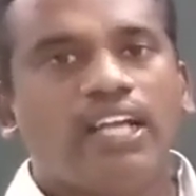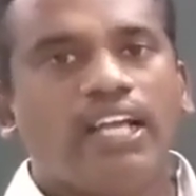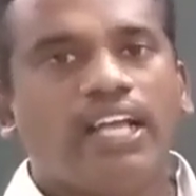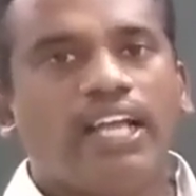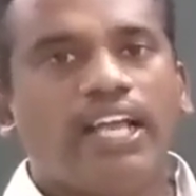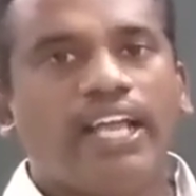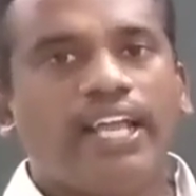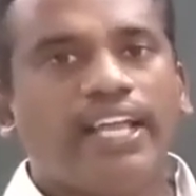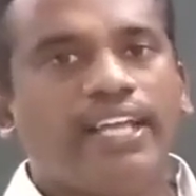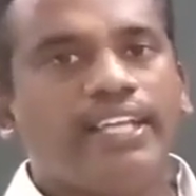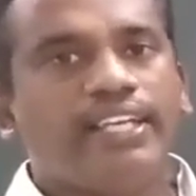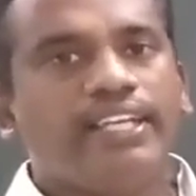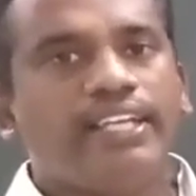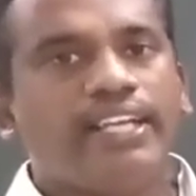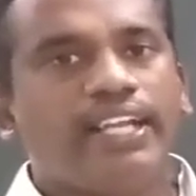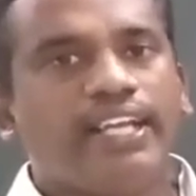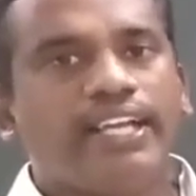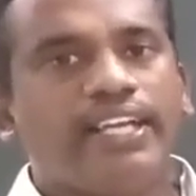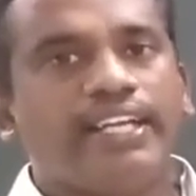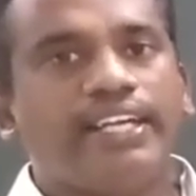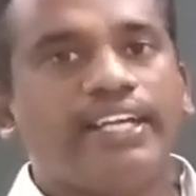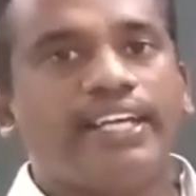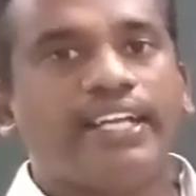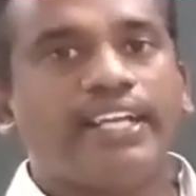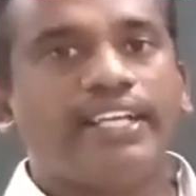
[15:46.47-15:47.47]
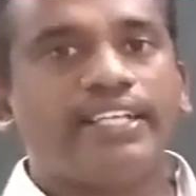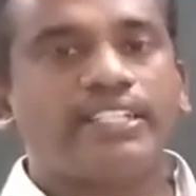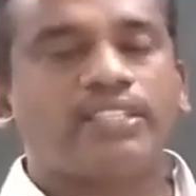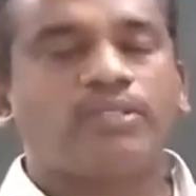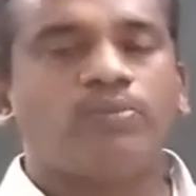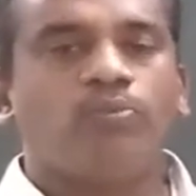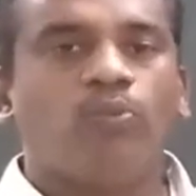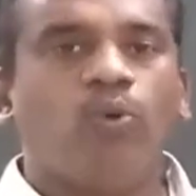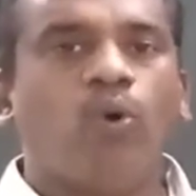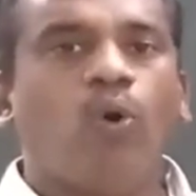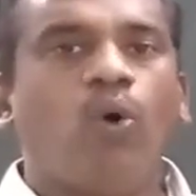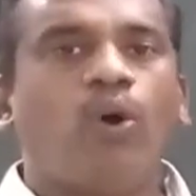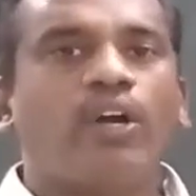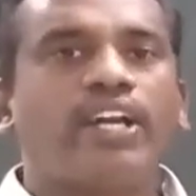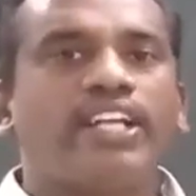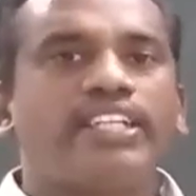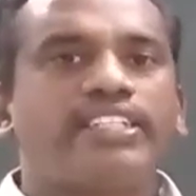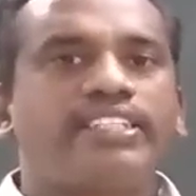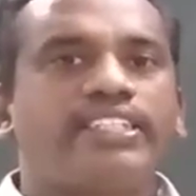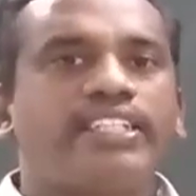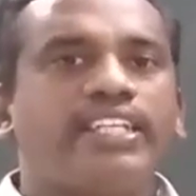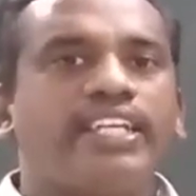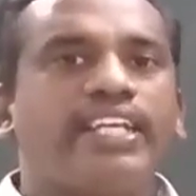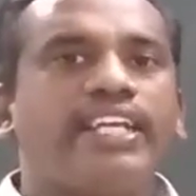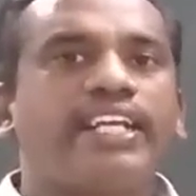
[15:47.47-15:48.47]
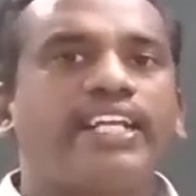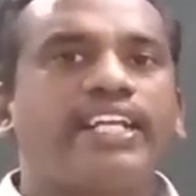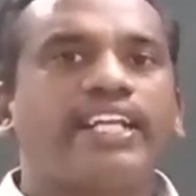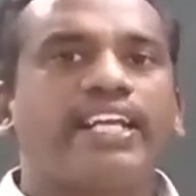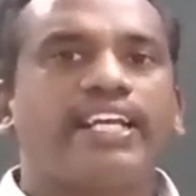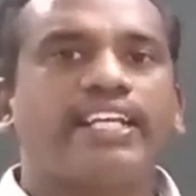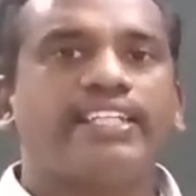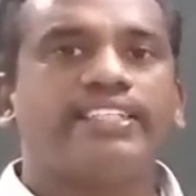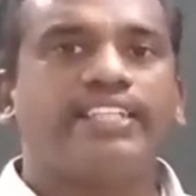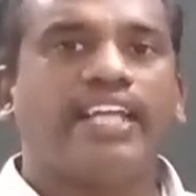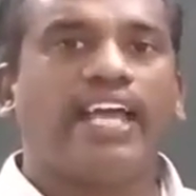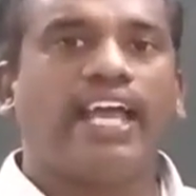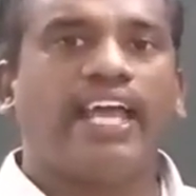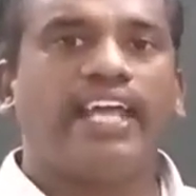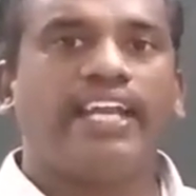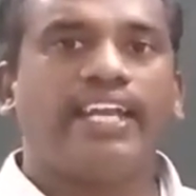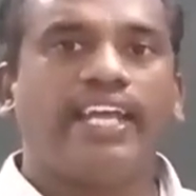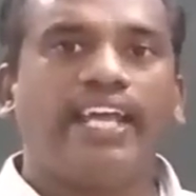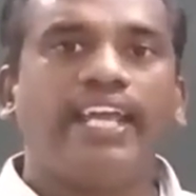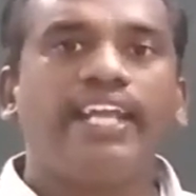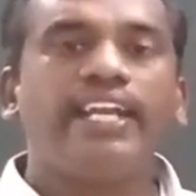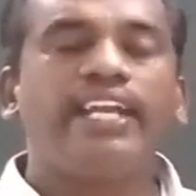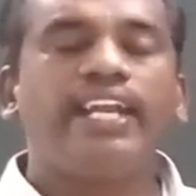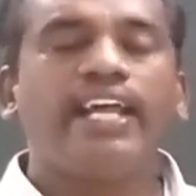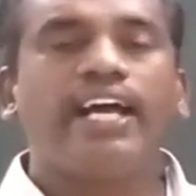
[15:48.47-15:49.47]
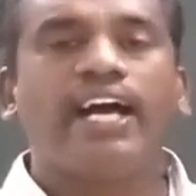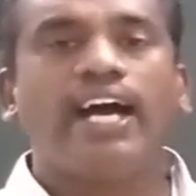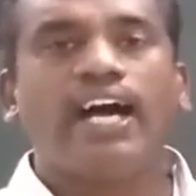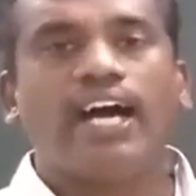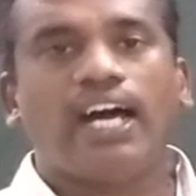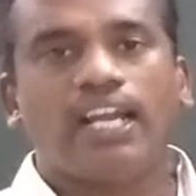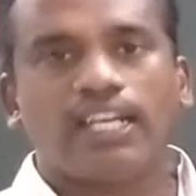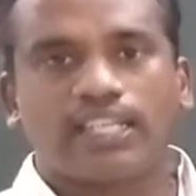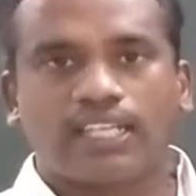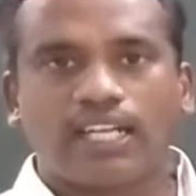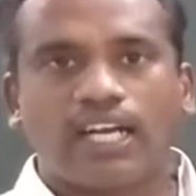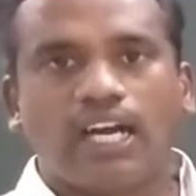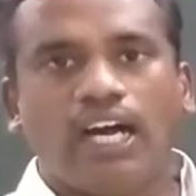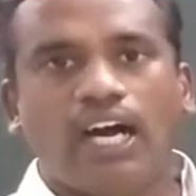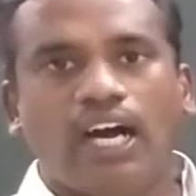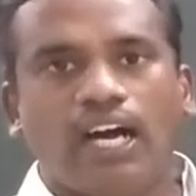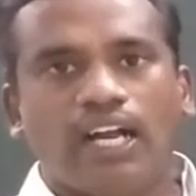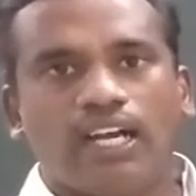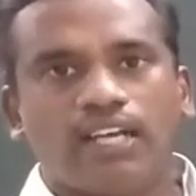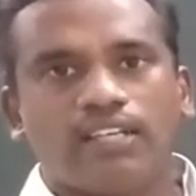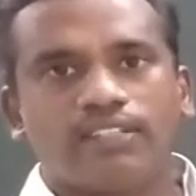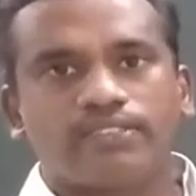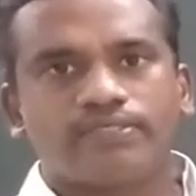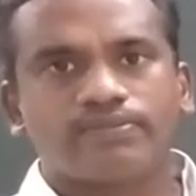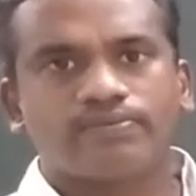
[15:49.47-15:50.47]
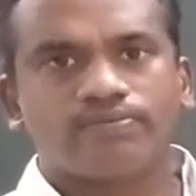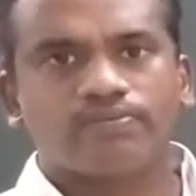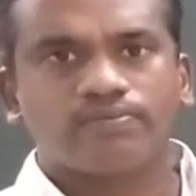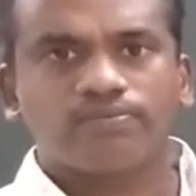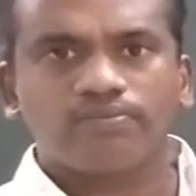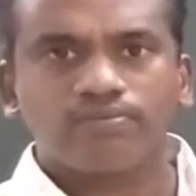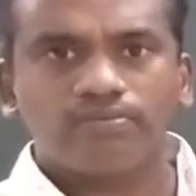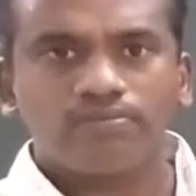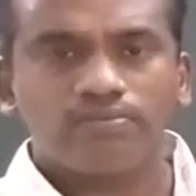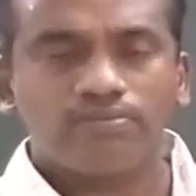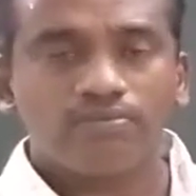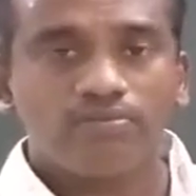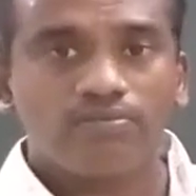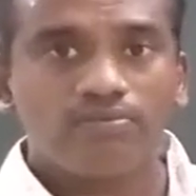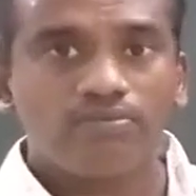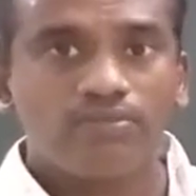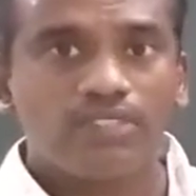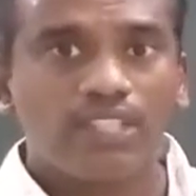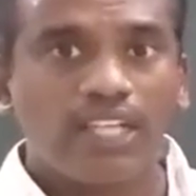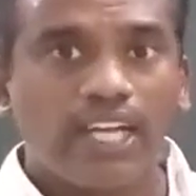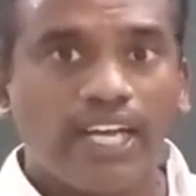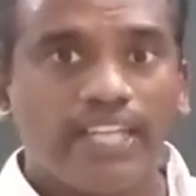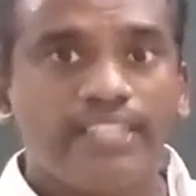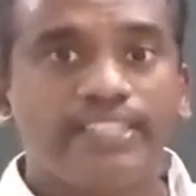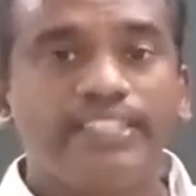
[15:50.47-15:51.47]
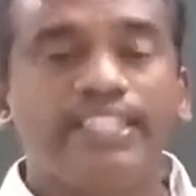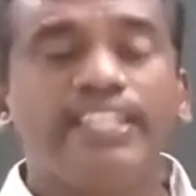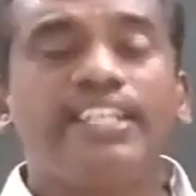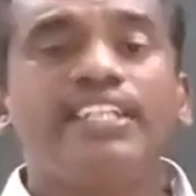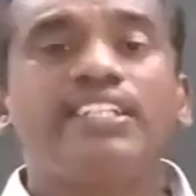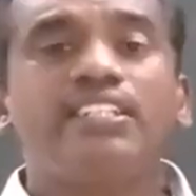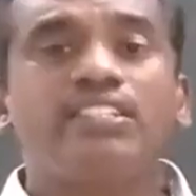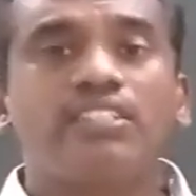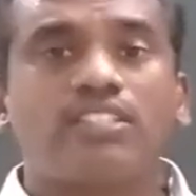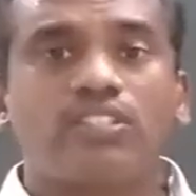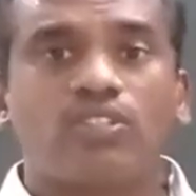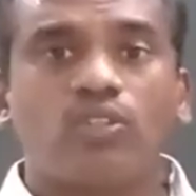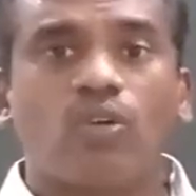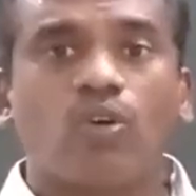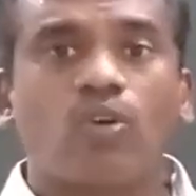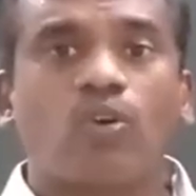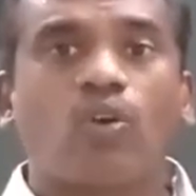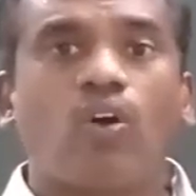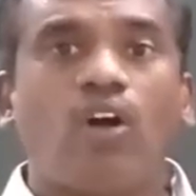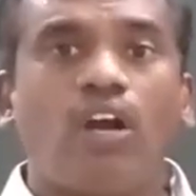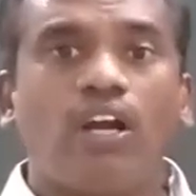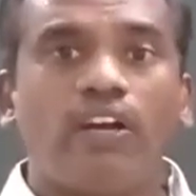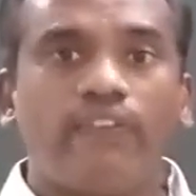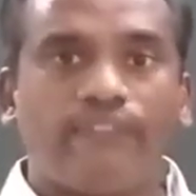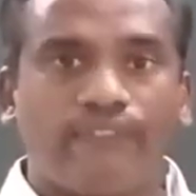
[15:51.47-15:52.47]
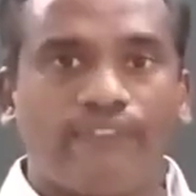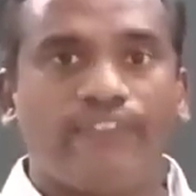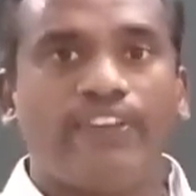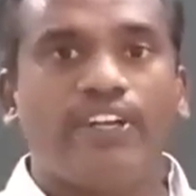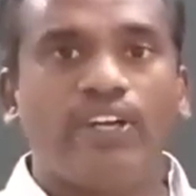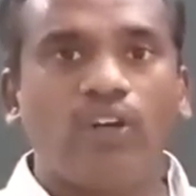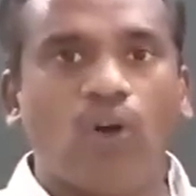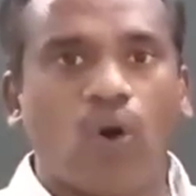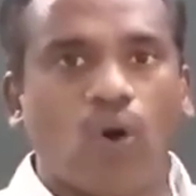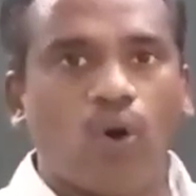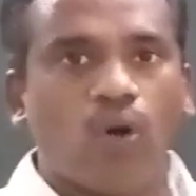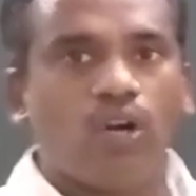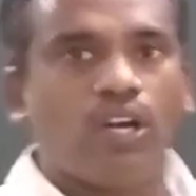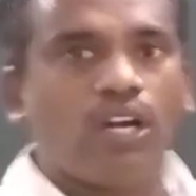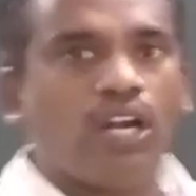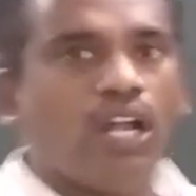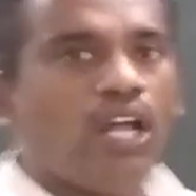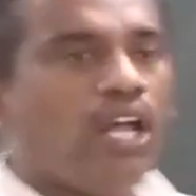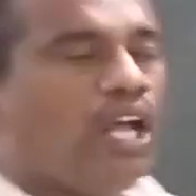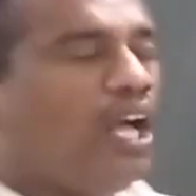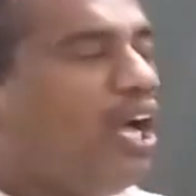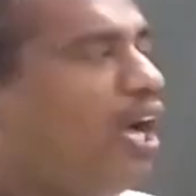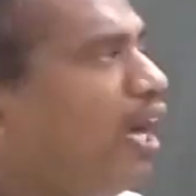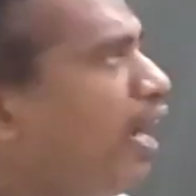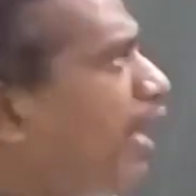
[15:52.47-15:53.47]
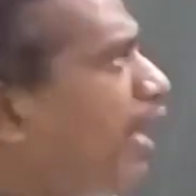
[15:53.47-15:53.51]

and it is more acidic than an alcohol. This so-called phenol